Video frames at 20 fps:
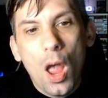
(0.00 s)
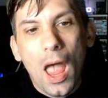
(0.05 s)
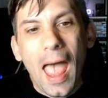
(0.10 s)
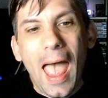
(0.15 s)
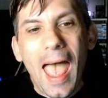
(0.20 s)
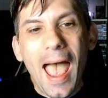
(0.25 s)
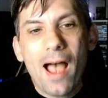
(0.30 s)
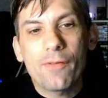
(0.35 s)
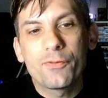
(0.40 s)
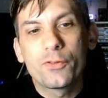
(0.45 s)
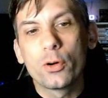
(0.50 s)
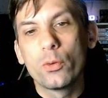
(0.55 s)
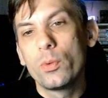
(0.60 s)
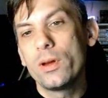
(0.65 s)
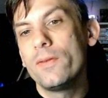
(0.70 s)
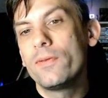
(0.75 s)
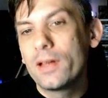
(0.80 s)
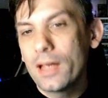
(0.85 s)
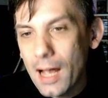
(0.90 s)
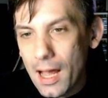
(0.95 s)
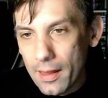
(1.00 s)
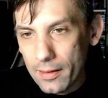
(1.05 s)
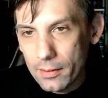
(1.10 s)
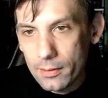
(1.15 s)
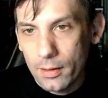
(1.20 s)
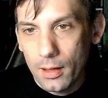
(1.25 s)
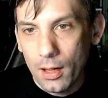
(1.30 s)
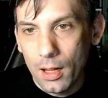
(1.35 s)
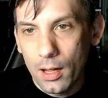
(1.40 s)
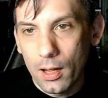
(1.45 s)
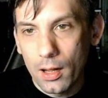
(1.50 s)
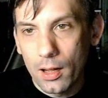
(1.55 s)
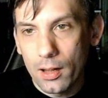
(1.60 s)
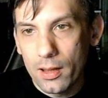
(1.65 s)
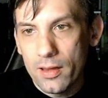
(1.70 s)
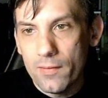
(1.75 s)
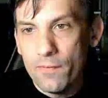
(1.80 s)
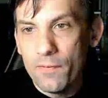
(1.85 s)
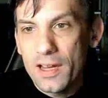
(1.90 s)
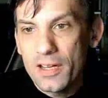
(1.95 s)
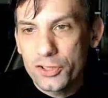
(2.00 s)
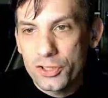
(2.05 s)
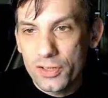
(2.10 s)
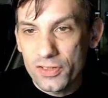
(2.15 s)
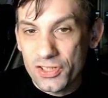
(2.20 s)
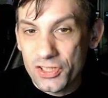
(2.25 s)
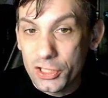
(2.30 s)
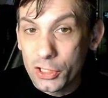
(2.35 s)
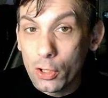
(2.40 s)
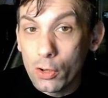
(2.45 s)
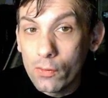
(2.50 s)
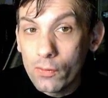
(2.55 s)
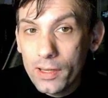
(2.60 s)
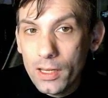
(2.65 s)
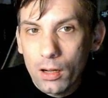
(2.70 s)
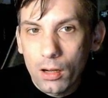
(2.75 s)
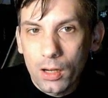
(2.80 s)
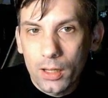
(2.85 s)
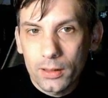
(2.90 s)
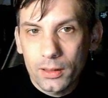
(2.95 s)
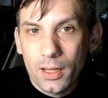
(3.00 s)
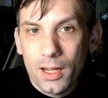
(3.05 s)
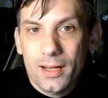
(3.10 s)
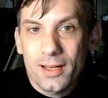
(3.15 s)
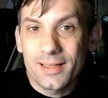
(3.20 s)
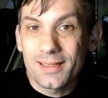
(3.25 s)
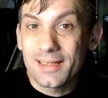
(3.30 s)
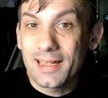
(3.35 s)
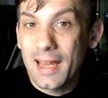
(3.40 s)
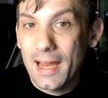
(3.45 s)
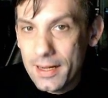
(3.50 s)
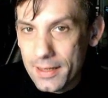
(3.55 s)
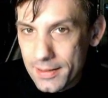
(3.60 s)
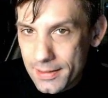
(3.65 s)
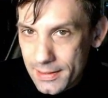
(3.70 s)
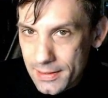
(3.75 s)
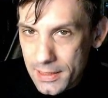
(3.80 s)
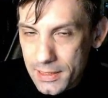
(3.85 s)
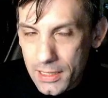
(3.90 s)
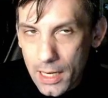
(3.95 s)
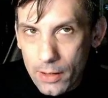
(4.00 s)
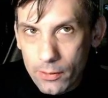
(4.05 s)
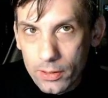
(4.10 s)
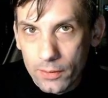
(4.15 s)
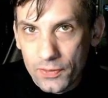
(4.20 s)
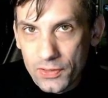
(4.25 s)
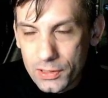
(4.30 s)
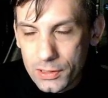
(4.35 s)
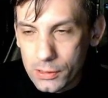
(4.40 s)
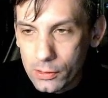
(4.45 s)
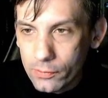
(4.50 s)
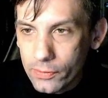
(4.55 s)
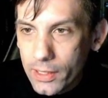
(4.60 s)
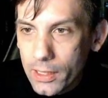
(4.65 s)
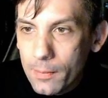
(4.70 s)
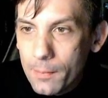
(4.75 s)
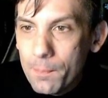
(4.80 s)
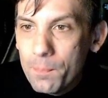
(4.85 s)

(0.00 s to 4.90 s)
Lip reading: after we've got Invasion of Segovia online as Caetus, Sea Tyrant of Segovia,